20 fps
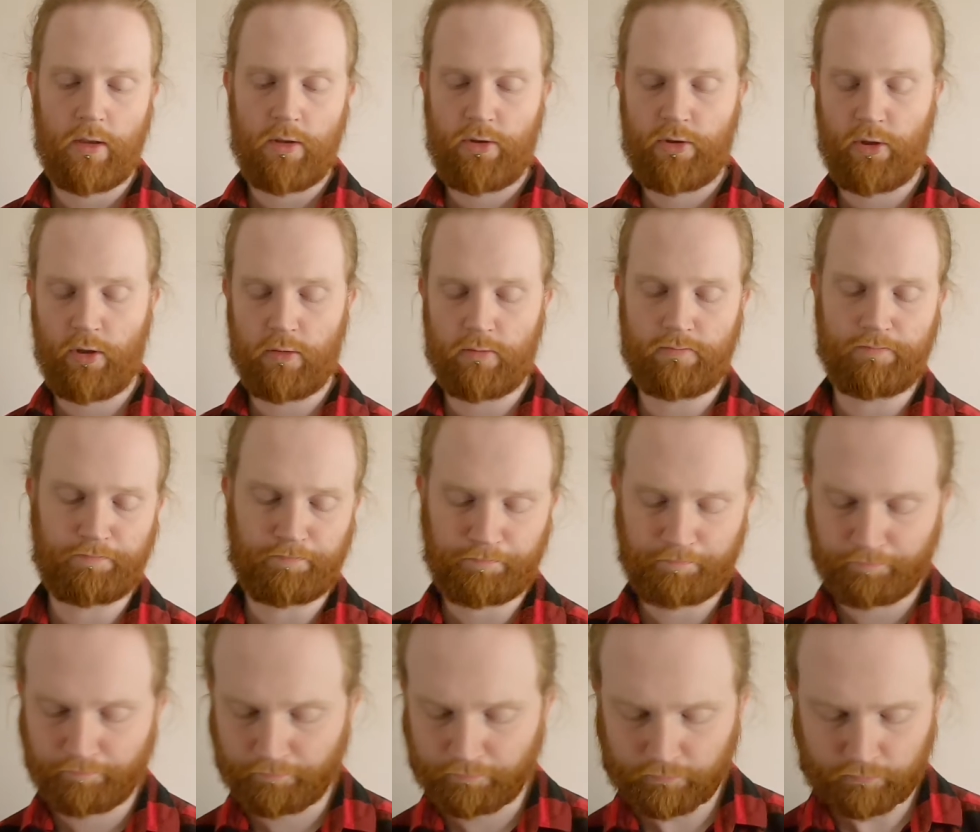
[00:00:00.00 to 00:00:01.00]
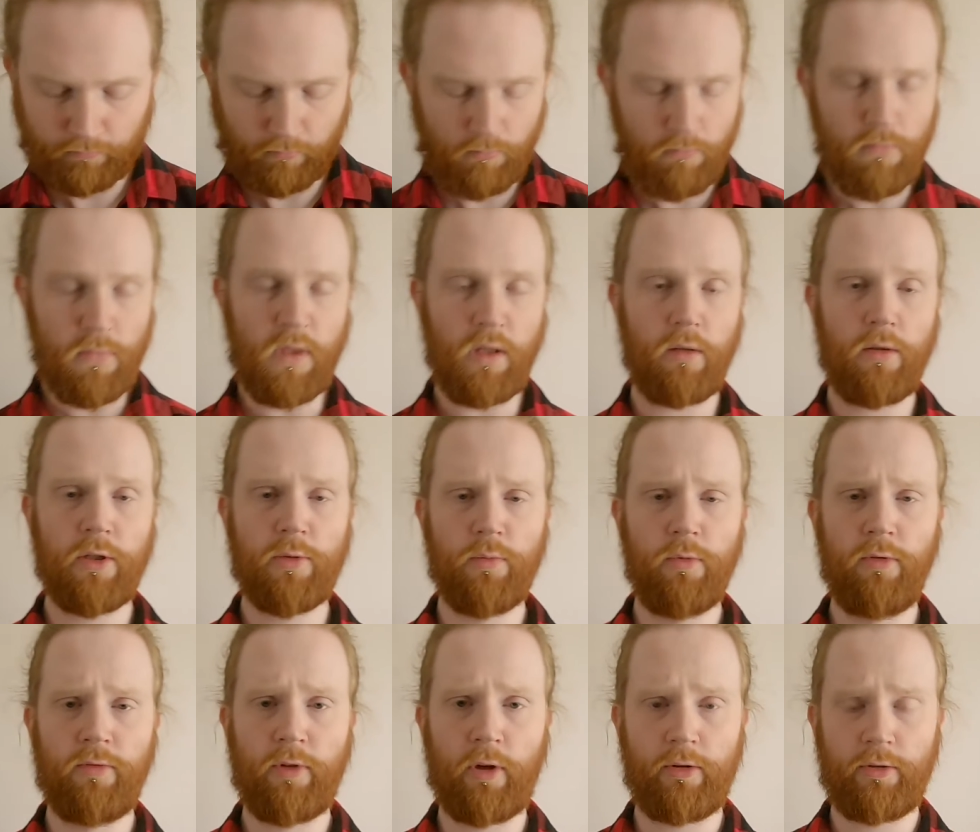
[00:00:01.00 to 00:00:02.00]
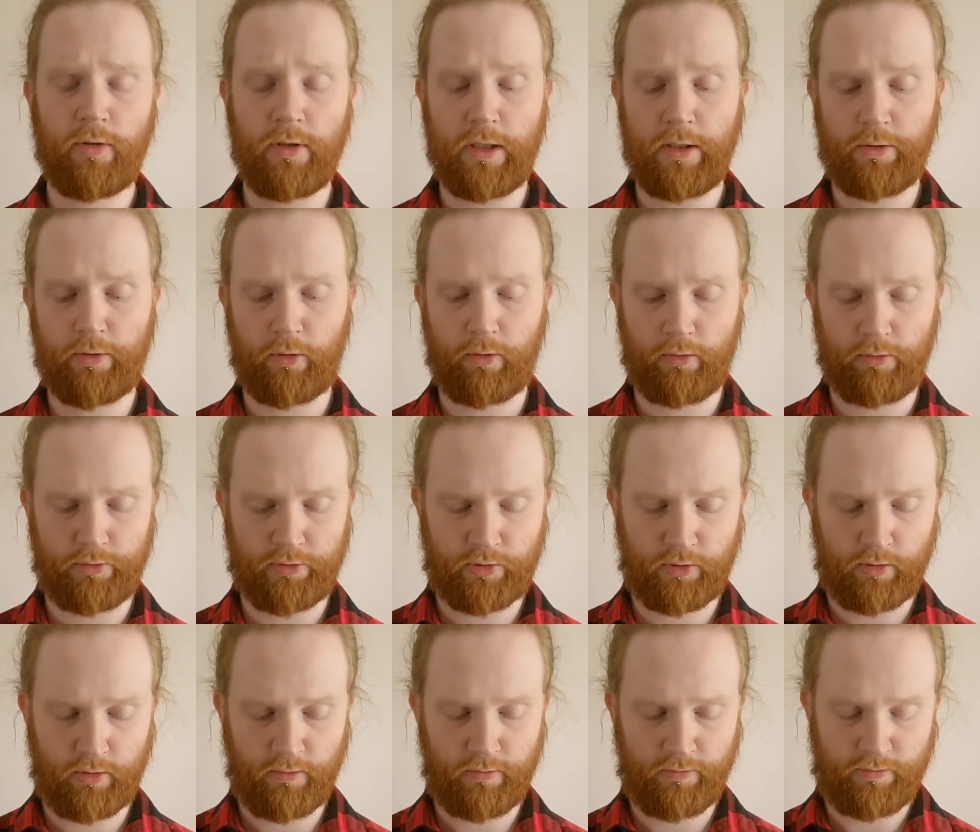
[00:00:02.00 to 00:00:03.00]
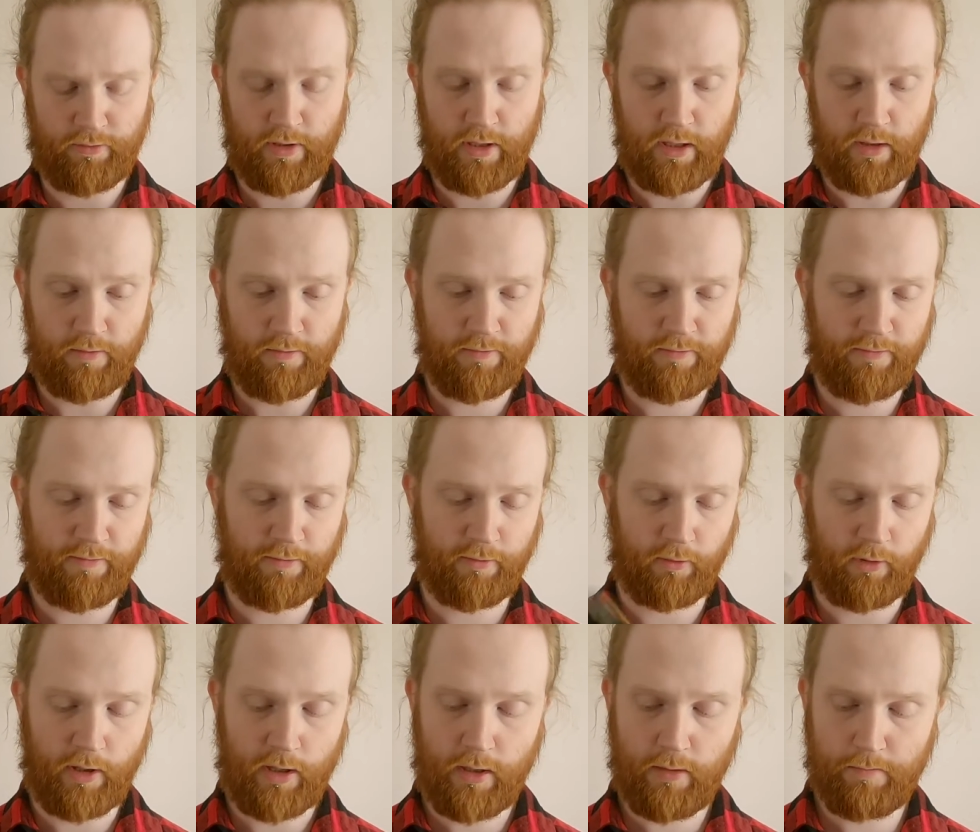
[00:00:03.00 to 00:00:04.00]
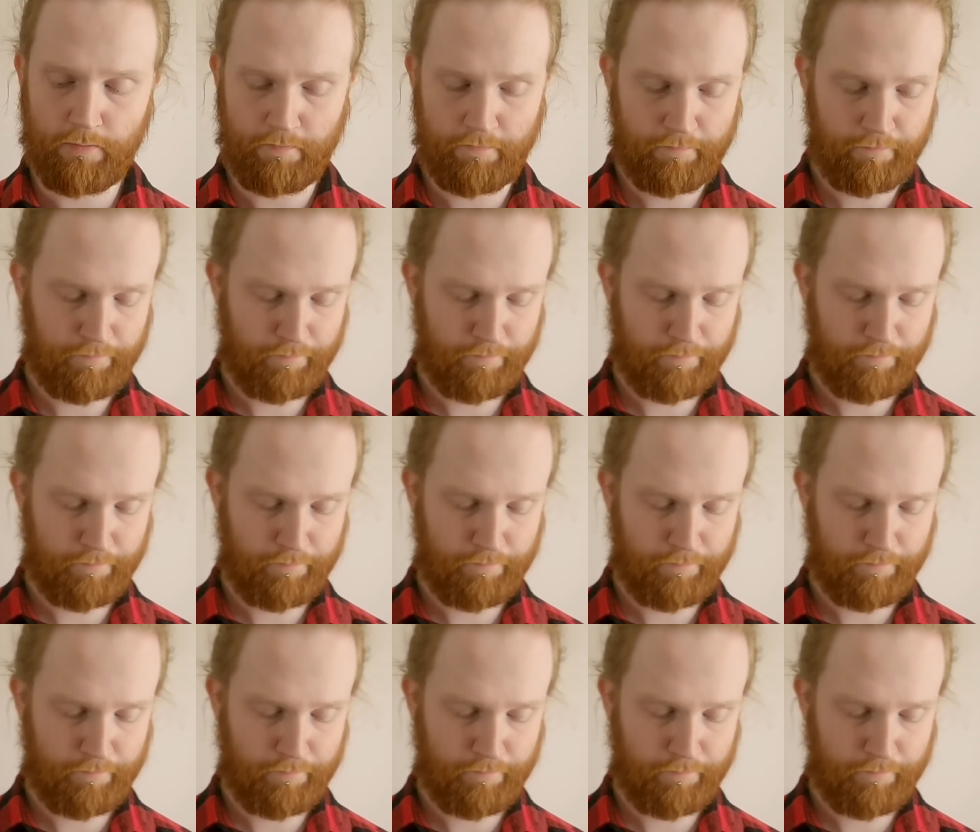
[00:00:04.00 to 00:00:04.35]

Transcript: So let's move down to the internals of the frame.